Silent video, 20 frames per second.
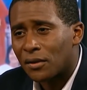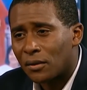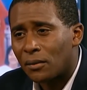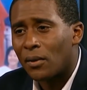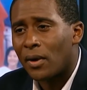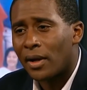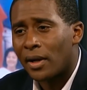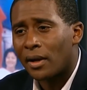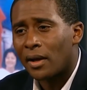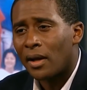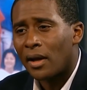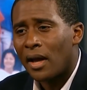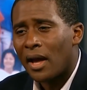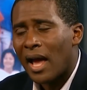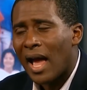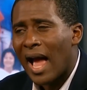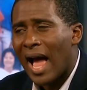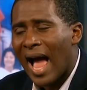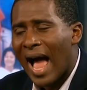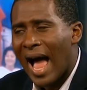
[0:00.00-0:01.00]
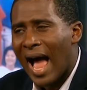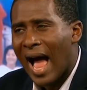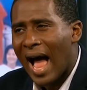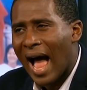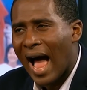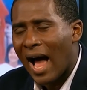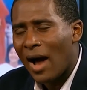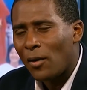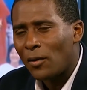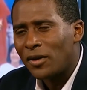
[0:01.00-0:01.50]
Right. Mm-hmm.
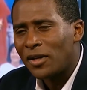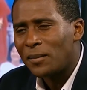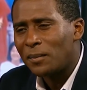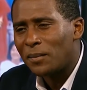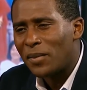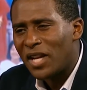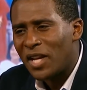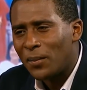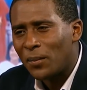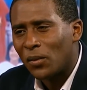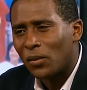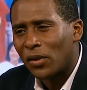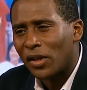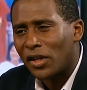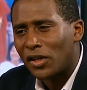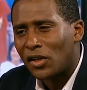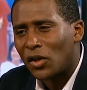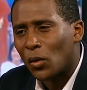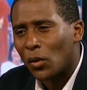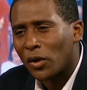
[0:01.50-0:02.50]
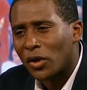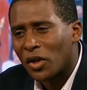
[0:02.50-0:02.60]
How did people in your